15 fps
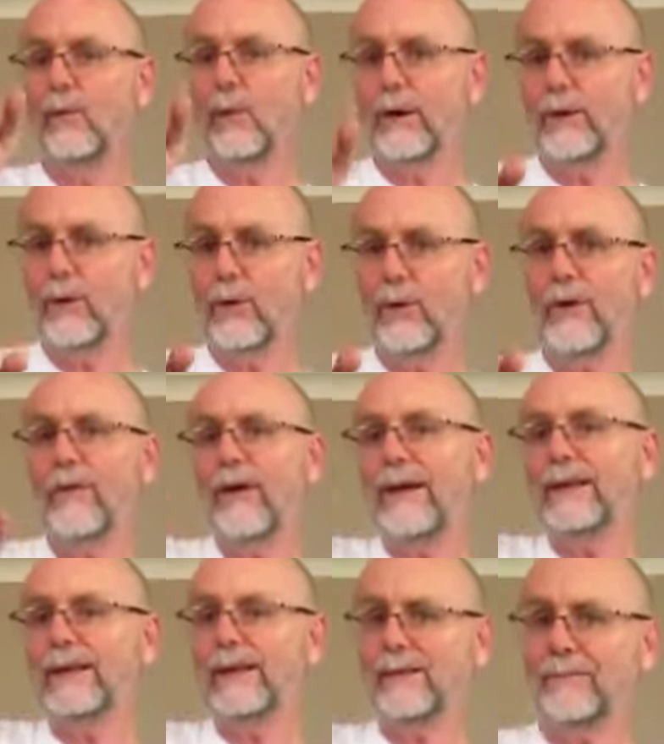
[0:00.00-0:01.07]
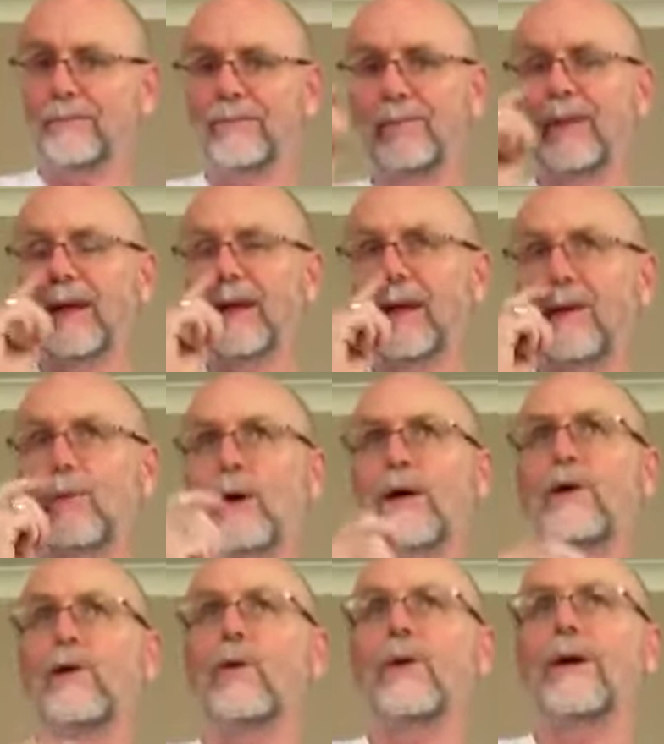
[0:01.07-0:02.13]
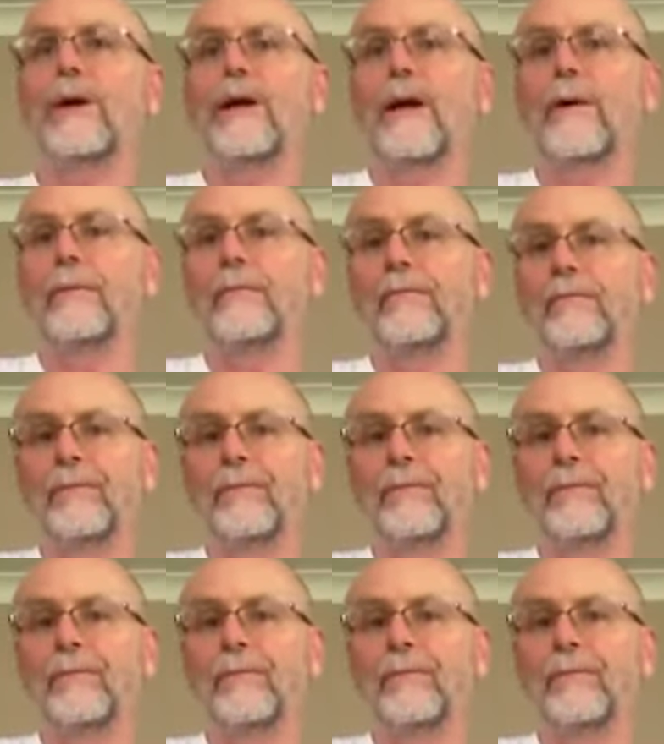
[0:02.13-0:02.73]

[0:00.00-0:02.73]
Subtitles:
1 quarter rest, and then 1 quarter note.